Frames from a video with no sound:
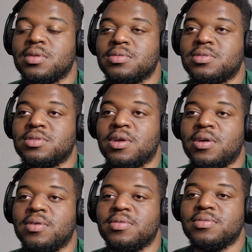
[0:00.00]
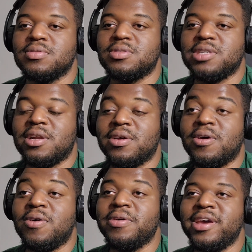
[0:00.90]
So,
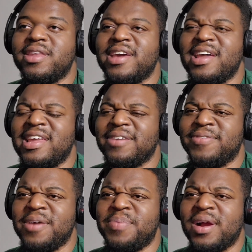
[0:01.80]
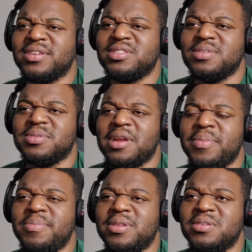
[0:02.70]
Oh yeah, they had like vampires or something. I
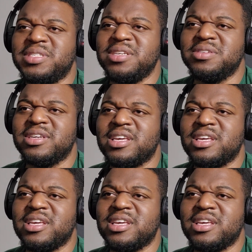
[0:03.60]
remember the little teaser that